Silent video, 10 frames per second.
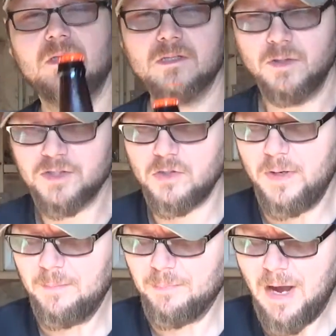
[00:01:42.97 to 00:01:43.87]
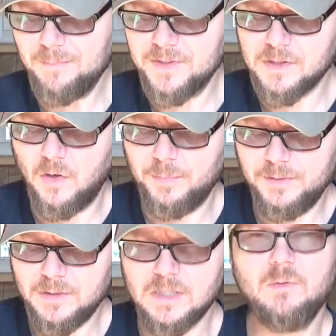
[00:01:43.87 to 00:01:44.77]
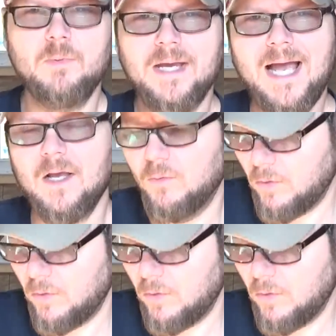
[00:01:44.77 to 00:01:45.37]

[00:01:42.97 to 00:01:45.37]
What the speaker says: So let's go ahead and pop this open, see what we got